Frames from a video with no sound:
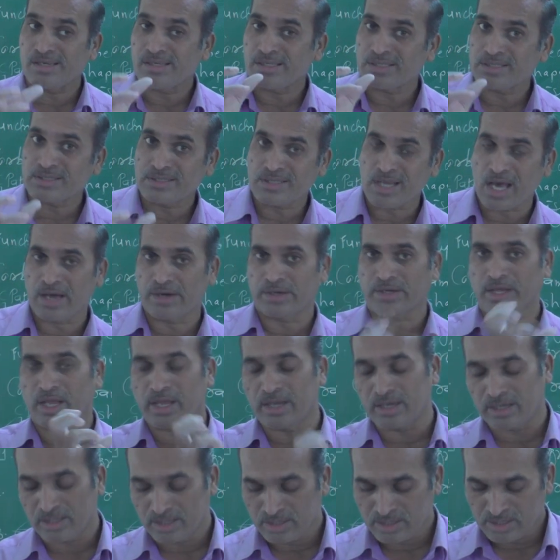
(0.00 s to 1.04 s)

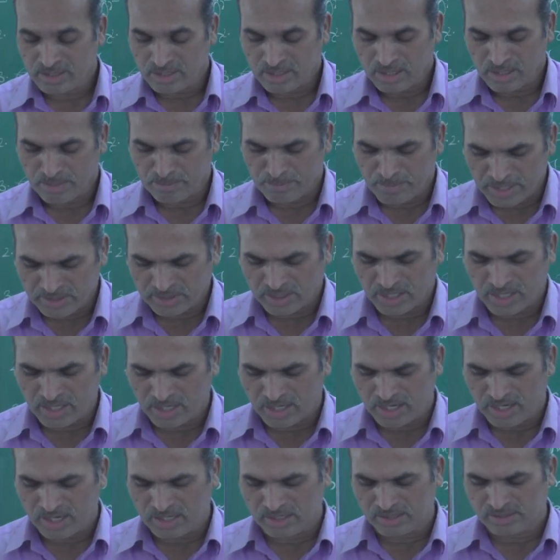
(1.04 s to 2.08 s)
starting
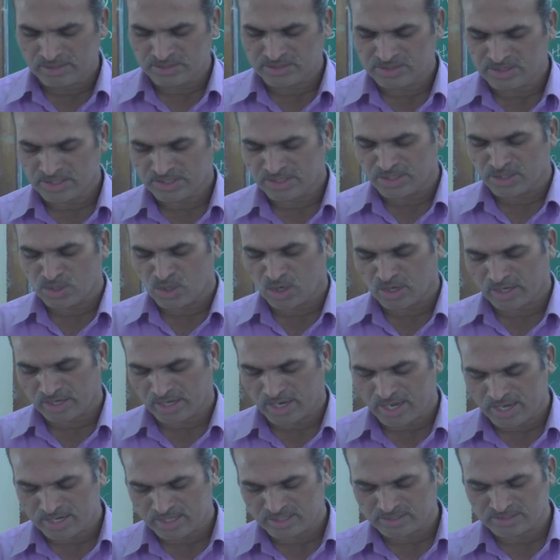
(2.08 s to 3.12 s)
materials in
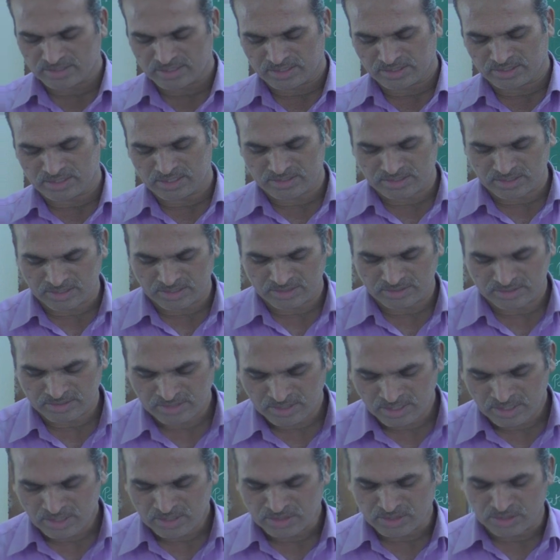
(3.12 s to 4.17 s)
organic synthesis.
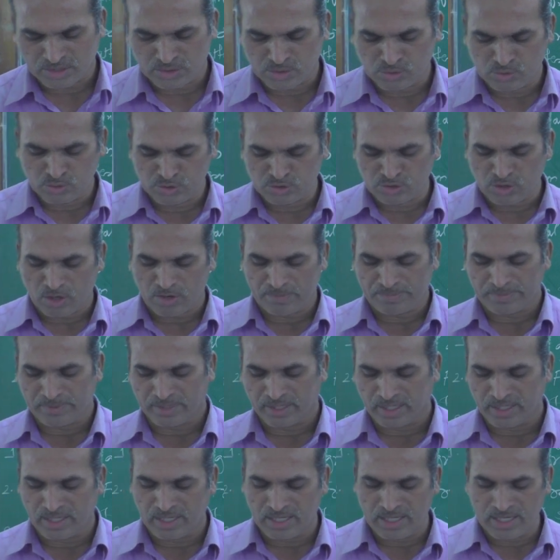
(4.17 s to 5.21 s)
The use of
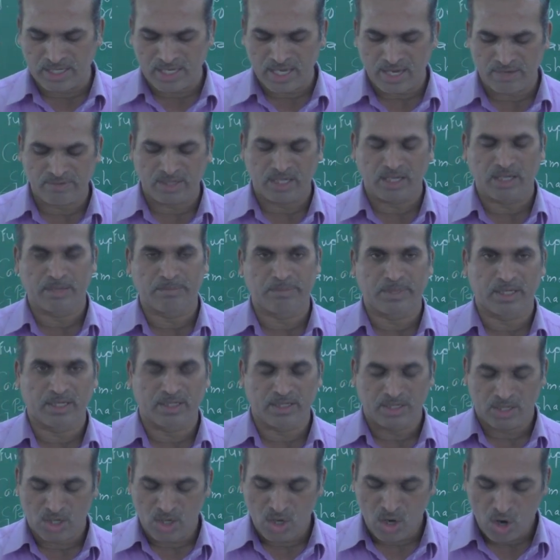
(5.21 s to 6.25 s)
readily
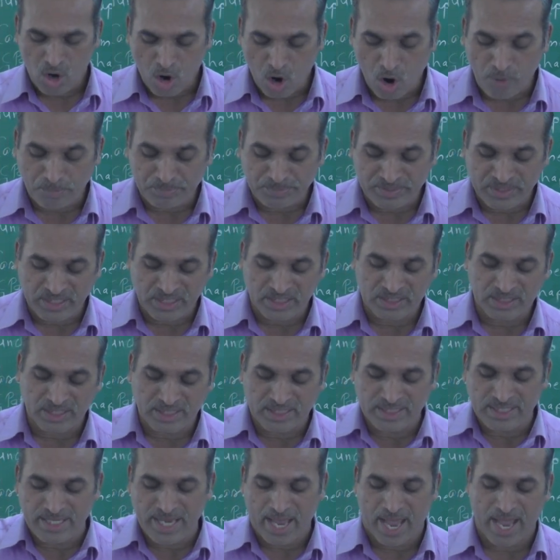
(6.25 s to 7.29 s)
available
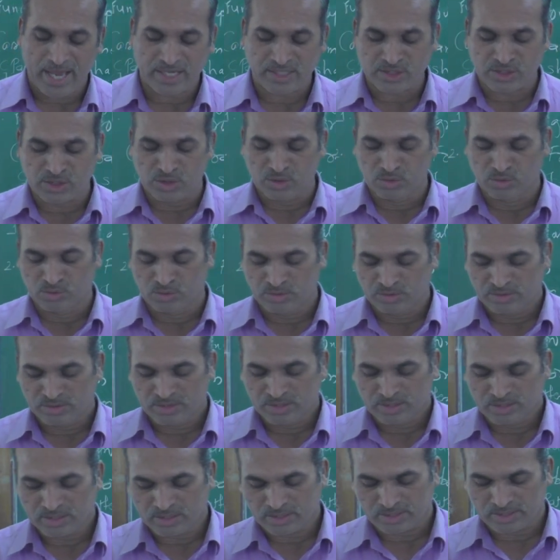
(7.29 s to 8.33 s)
optically active
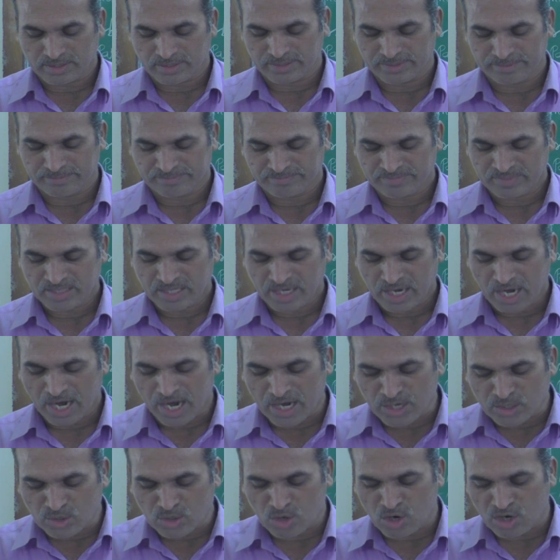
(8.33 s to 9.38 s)

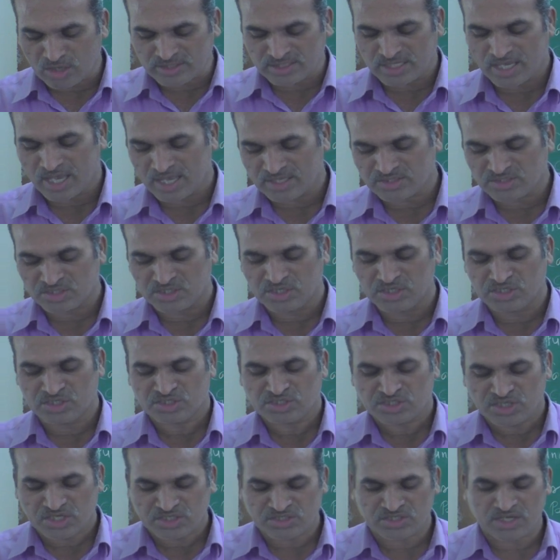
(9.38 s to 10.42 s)
hydroxy acids
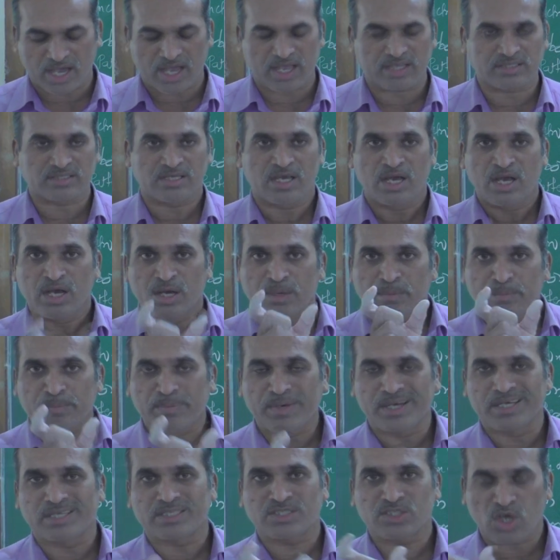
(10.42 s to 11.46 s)
such as
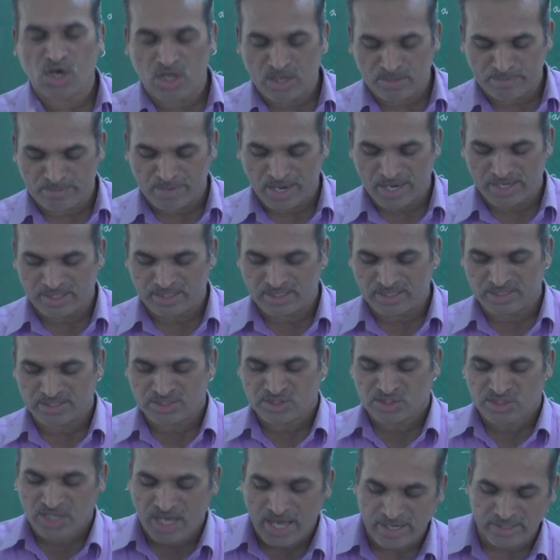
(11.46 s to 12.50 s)
plus or
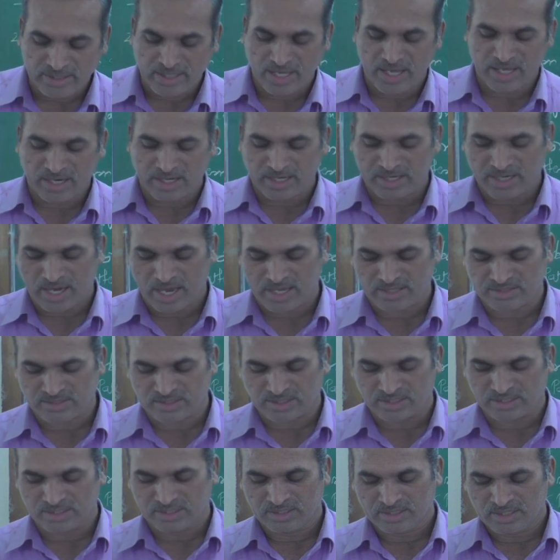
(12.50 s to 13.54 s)
minus tartaric
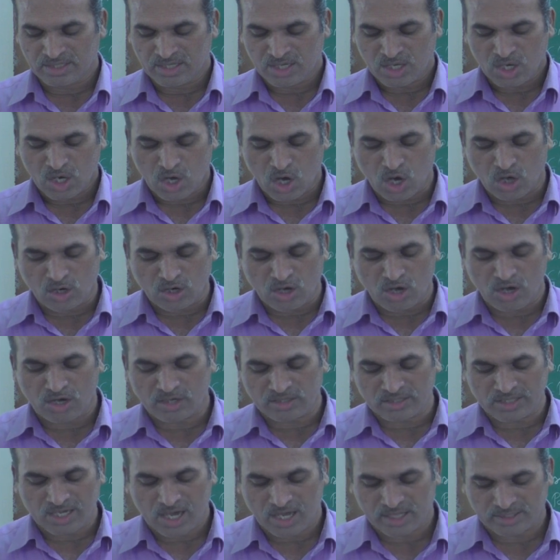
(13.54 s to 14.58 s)
acid
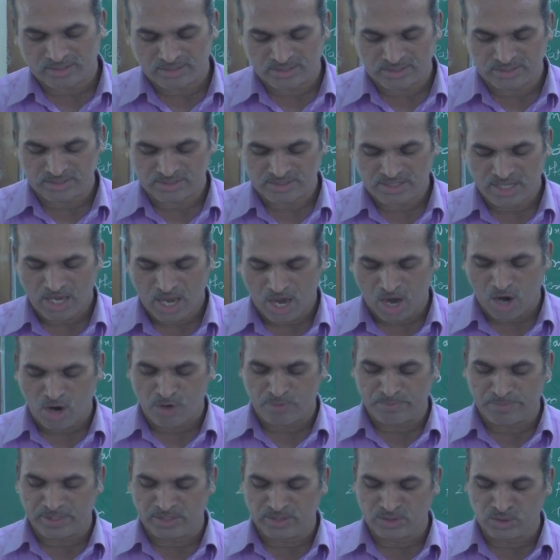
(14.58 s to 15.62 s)
along others
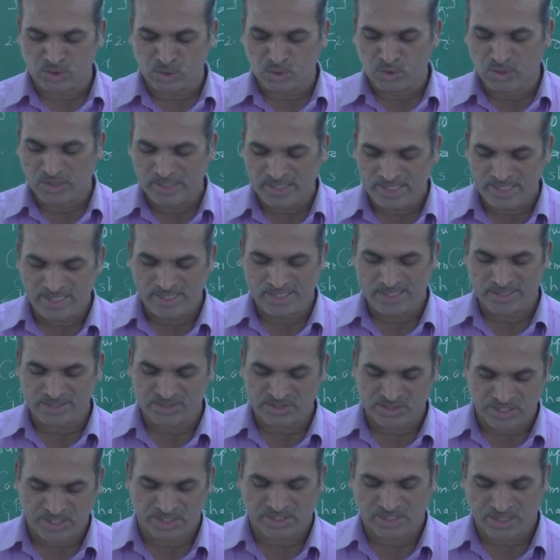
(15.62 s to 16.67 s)
have been duly
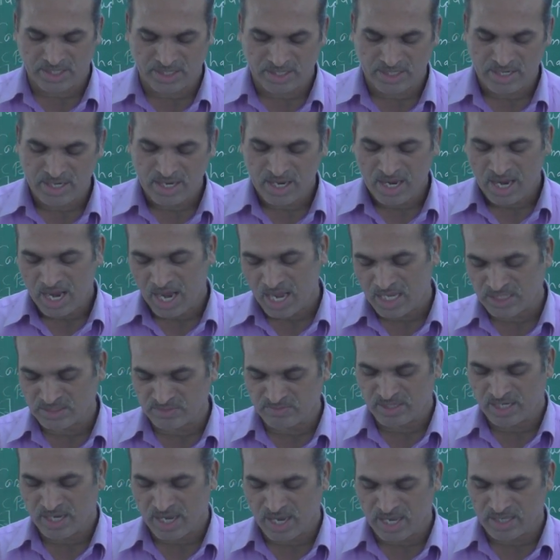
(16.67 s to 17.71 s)
illustrated, as
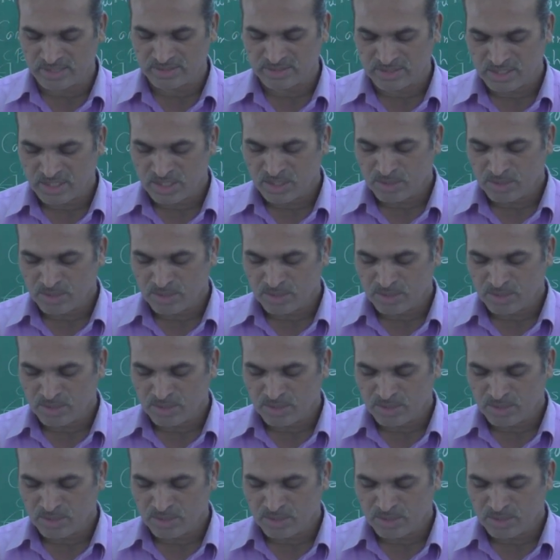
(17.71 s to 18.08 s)
well as